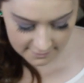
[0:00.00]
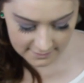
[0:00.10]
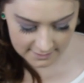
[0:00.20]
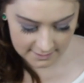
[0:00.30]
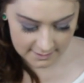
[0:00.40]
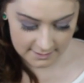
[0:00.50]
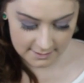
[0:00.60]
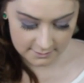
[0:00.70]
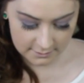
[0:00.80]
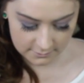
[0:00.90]

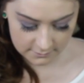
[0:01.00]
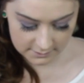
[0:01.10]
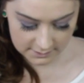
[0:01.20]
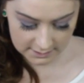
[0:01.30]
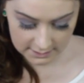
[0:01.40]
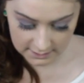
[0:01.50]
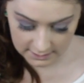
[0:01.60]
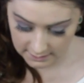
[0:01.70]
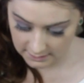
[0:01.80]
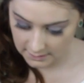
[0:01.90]
the look
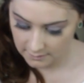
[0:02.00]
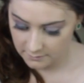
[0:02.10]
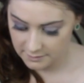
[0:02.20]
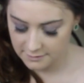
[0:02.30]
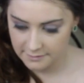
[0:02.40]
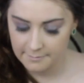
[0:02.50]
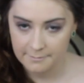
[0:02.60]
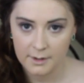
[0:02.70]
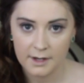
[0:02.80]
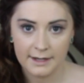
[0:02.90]
here
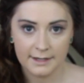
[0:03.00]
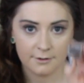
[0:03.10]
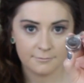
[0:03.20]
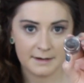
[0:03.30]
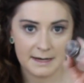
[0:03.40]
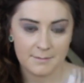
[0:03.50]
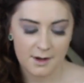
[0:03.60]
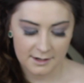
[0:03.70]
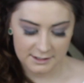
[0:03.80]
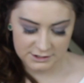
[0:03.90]
with my cream
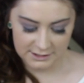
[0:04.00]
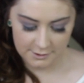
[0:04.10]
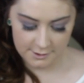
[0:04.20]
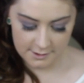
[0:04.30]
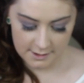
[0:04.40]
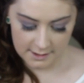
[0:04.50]
eyeshadow.